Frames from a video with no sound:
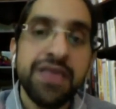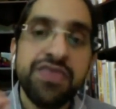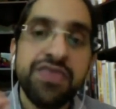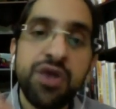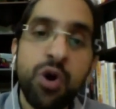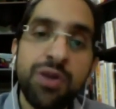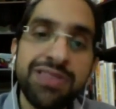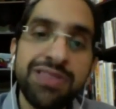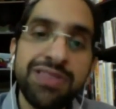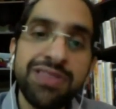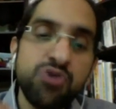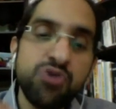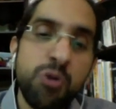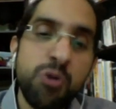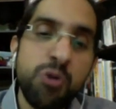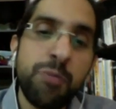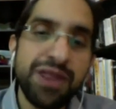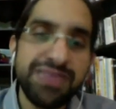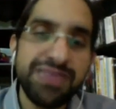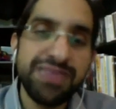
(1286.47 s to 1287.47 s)
The only two
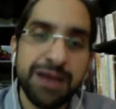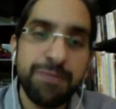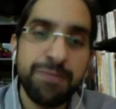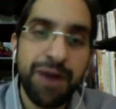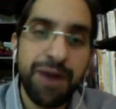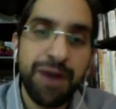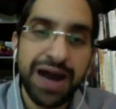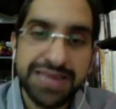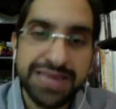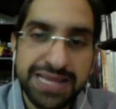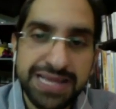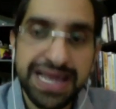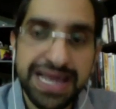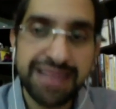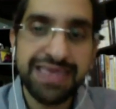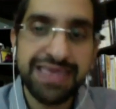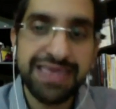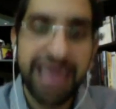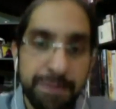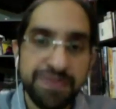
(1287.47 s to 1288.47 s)
political parties
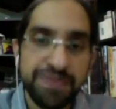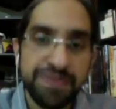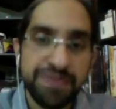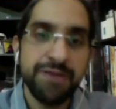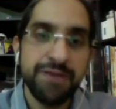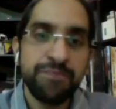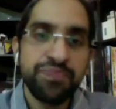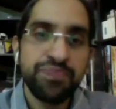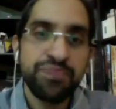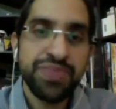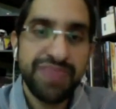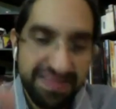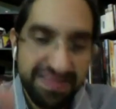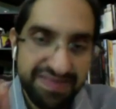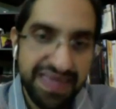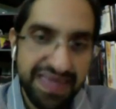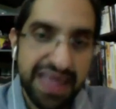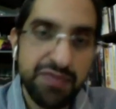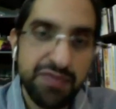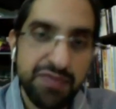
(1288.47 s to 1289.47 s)
that
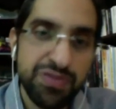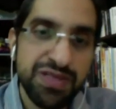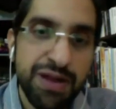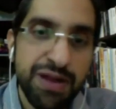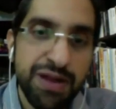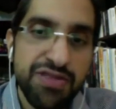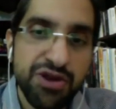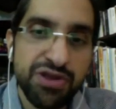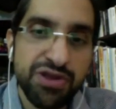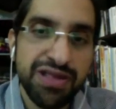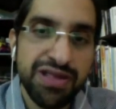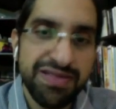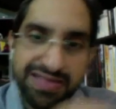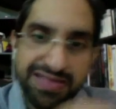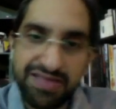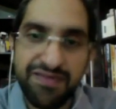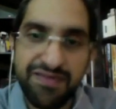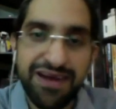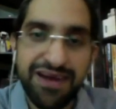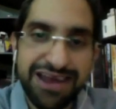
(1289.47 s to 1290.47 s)
stayed with the Brotherhood until
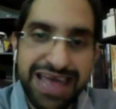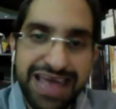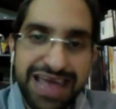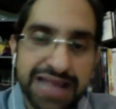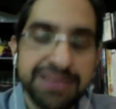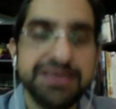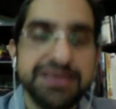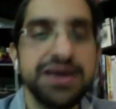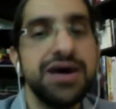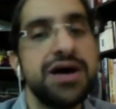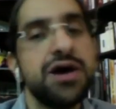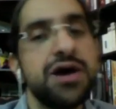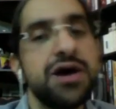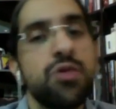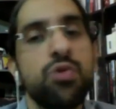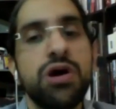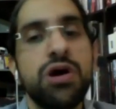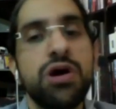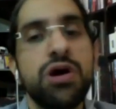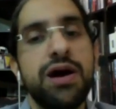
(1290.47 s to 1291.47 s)
the very end
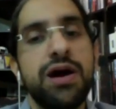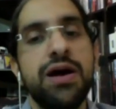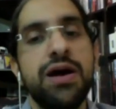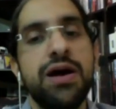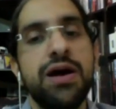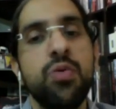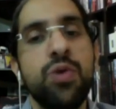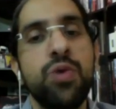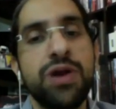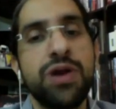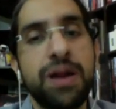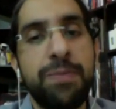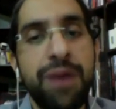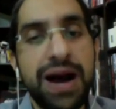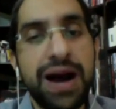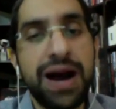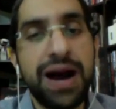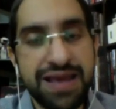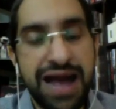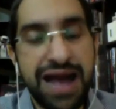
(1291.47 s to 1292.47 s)
were a
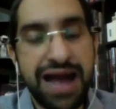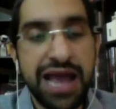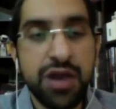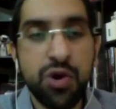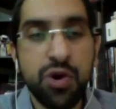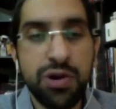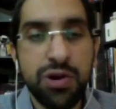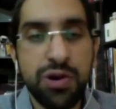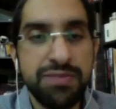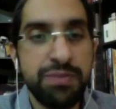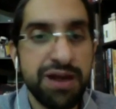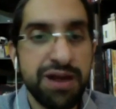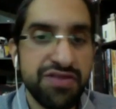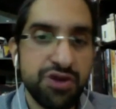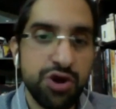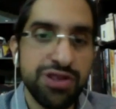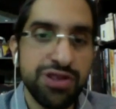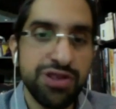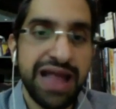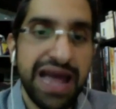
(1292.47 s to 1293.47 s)
party I called
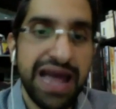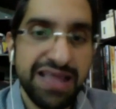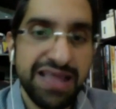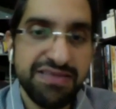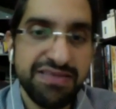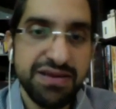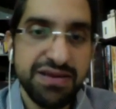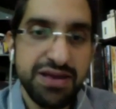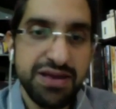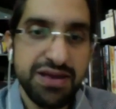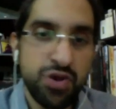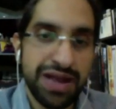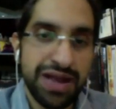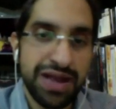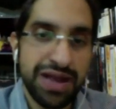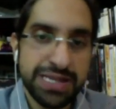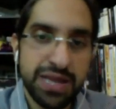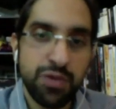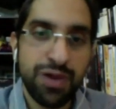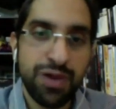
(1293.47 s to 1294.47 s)
Brotherhood Light, known
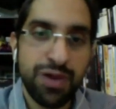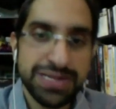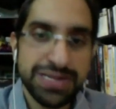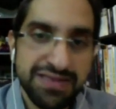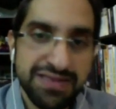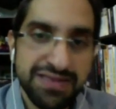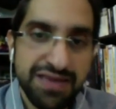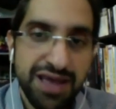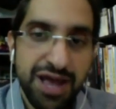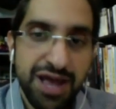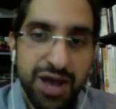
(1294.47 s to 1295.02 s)
as Al-Wasat,